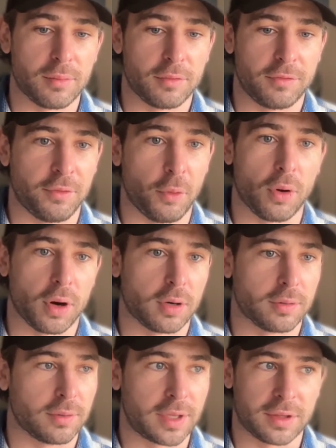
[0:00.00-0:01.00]

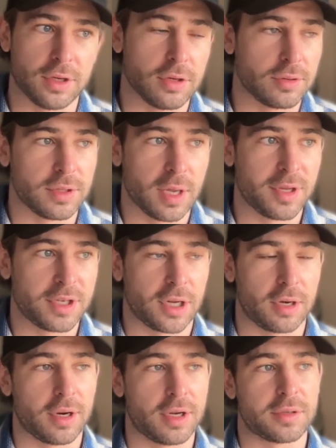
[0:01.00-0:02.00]
for like the new image
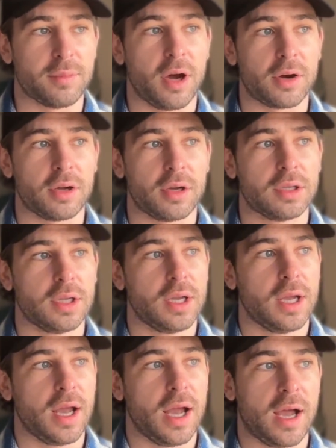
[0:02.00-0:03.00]
generation model.
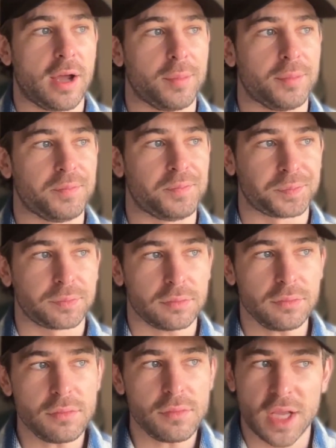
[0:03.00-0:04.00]
And
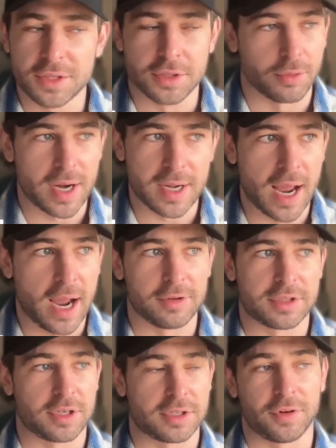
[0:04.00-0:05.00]
so right now
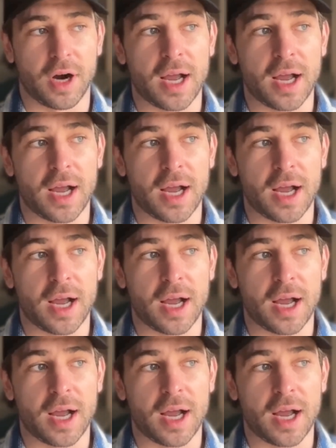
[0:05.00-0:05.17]
it's just for